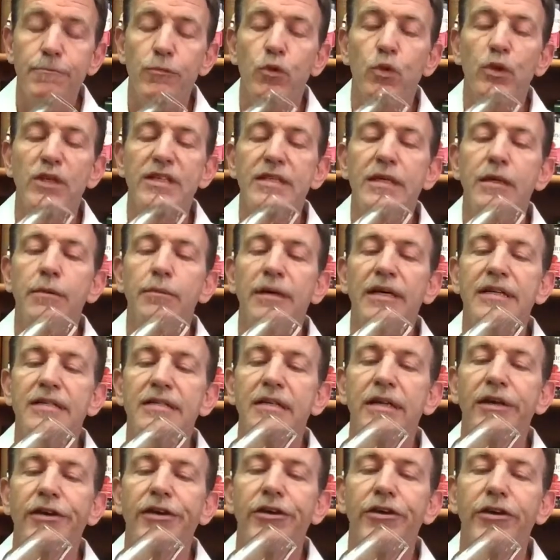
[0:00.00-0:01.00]

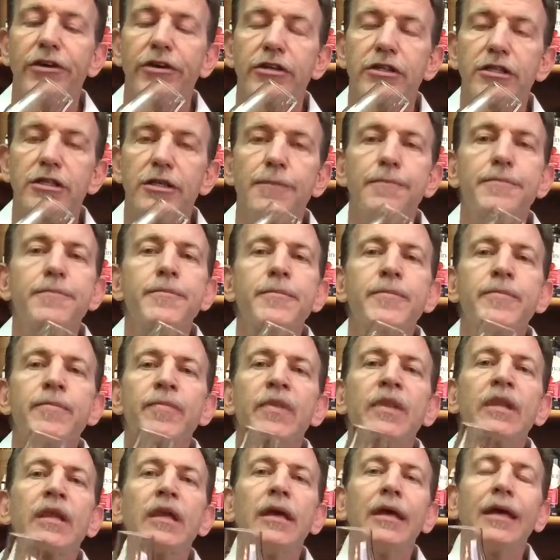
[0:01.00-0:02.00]
whiskey-based liqueurs
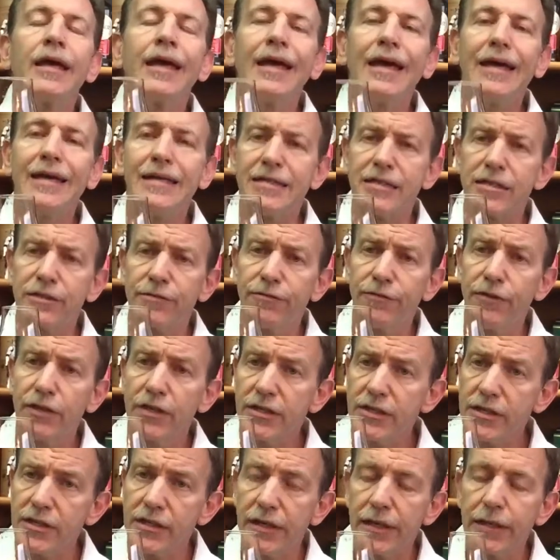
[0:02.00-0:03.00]
is,
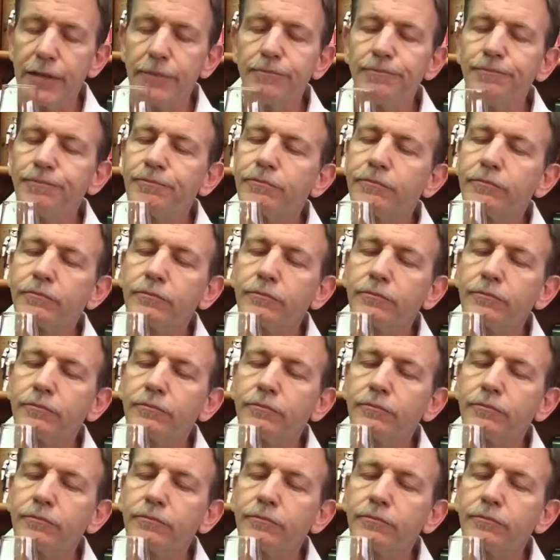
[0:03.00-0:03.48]
firstly,